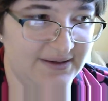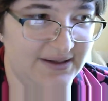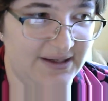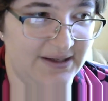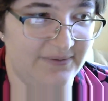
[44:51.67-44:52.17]

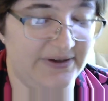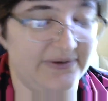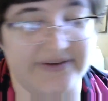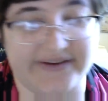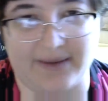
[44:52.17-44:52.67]
we know the
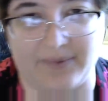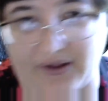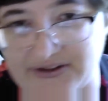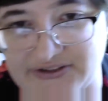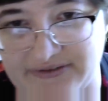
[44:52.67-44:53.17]

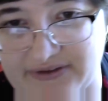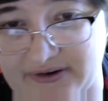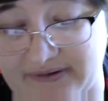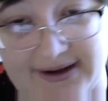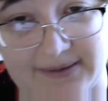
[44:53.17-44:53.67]
typology of the
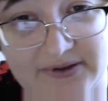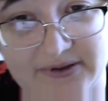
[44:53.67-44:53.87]
grammar.